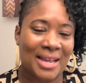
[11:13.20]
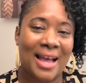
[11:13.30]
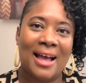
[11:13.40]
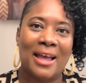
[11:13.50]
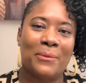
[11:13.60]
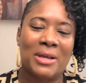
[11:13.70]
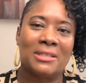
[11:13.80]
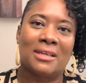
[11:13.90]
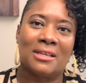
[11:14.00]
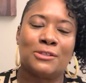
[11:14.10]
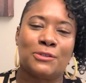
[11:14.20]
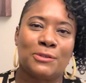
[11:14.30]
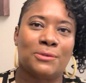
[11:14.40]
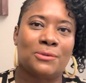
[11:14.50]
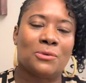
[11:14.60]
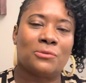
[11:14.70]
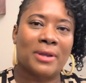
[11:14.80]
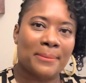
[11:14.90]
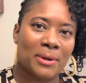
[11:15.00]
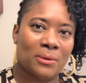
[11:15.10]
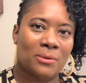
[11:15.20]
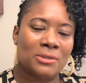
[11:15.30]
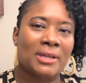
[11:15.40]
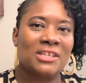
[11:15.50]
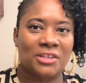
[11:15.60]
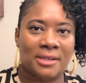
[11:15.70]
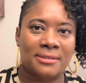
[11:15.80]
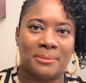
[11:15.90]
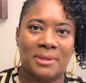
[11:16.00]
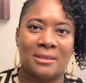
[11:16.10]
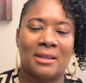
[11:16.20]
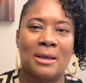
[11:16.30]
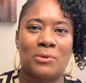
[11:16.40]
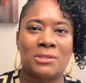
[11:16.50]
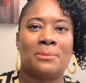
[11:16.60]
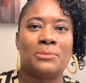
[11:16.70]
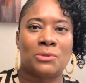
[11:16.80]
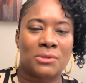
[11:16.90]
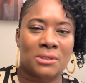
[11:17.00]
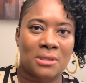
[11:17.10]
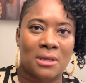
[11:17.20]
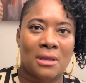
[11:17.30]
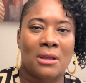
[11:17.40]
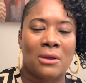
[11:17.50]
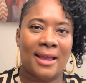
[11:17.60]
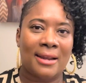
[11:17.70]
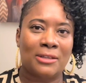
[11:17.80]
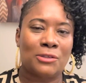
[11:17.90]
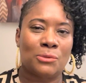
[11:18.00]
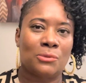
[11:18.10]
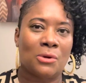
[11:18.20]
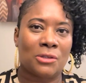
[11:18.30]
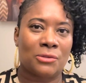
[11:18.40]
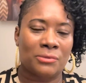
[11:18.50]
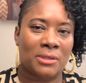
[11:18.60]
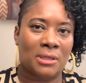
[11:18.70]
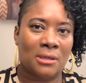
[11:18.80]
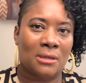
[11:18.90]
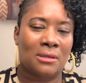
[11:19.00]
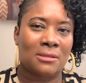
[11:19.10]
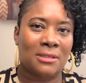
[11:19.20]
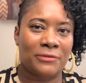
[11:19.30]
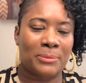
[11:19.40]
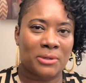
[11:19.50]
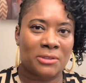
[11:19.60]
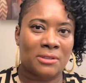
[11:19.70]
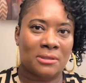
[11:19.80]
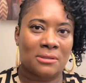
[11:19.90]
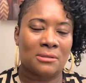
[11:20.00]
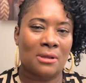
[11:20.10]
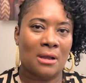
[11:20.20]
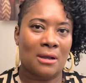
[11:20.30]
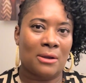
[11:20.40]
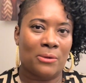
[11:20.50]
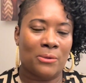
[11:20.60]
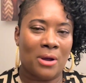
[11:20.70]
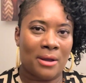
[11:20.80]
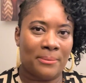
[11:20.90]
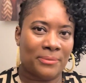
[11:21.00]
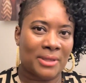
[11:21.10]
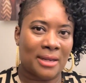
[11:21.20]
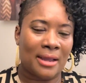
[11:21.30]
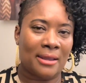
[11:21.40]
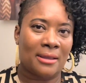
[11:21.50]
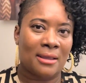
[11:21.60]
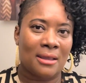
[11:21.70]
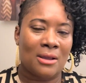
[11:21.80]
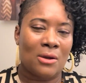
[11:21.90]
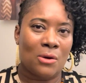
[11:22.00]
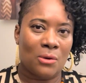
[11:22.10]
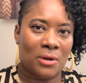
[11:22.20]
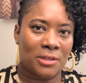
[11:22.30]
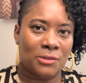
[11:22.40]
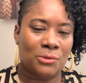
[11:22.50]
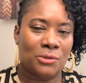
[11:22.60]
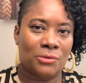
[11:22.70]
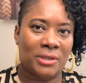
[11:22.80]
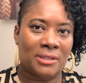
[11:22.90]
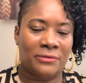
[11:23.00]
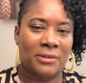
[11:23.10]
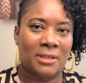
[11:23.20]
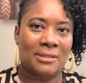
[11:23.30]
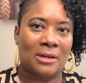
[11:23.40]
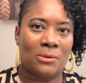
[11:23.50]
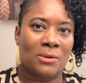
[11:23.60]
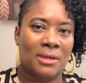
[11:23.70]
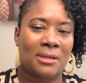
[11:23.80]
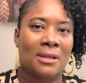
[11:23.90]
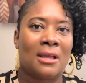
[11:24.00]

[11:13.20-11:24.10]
I went into Rainbow to exchange something. I think I bought some boots. I had like two or three different purchases uh, um, that I ordered, two or three different things that I ordered